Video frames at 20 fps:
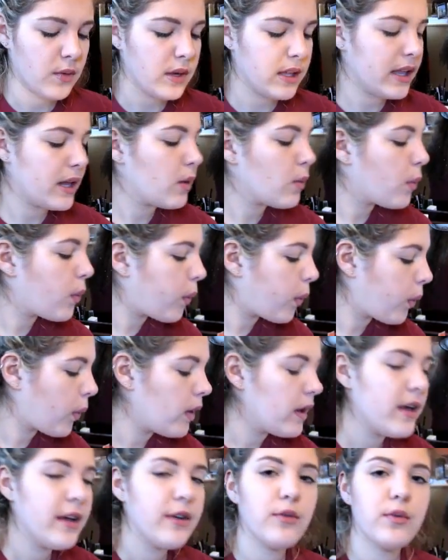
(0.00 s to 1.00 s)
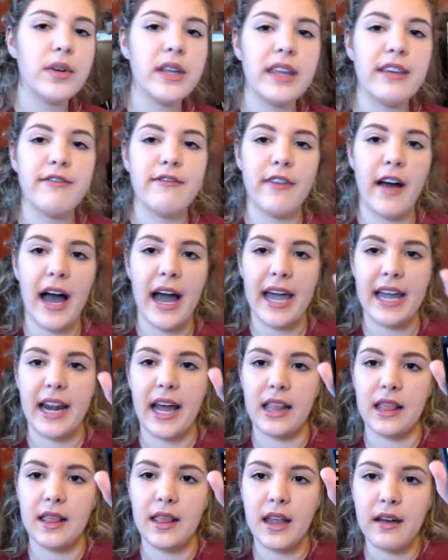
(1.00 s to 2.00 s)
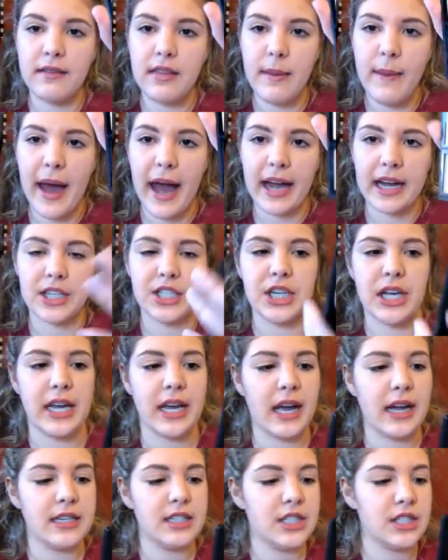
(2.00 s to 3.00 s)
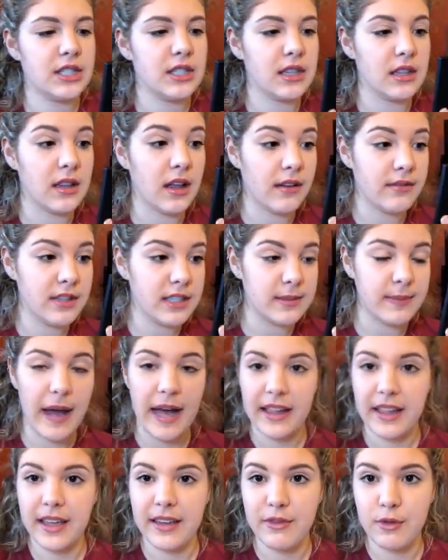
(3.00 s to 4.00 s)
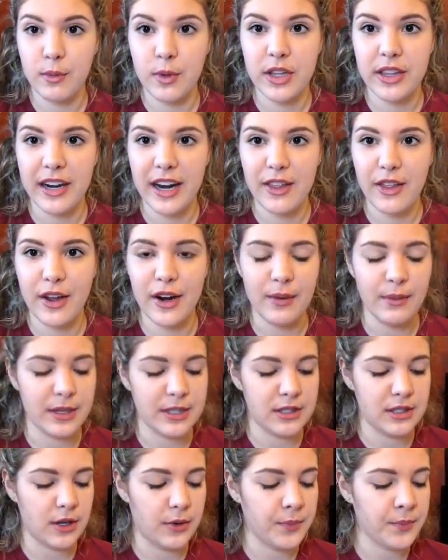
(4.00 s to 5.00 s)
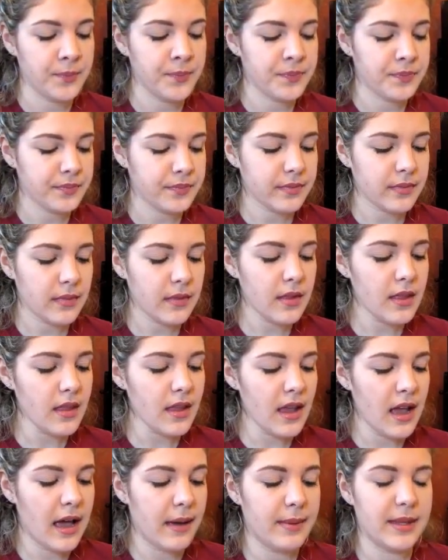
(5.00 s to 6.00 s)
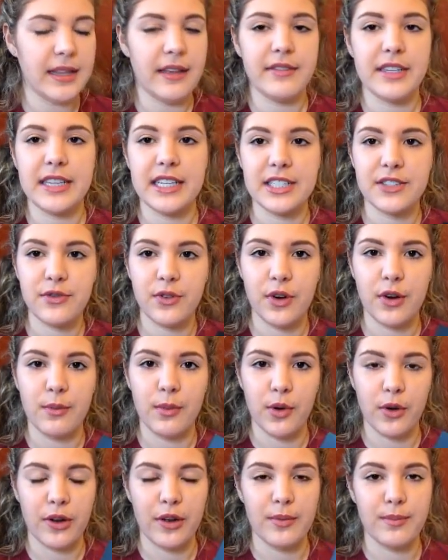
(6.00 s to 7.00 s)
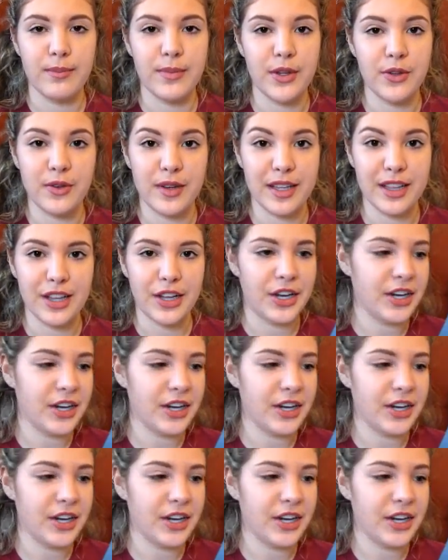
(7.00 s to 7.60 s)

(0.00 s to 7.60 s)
Really, really fine. I love the packaging. I just love this palette even more than I thought I would. So I've been loving this for a more muted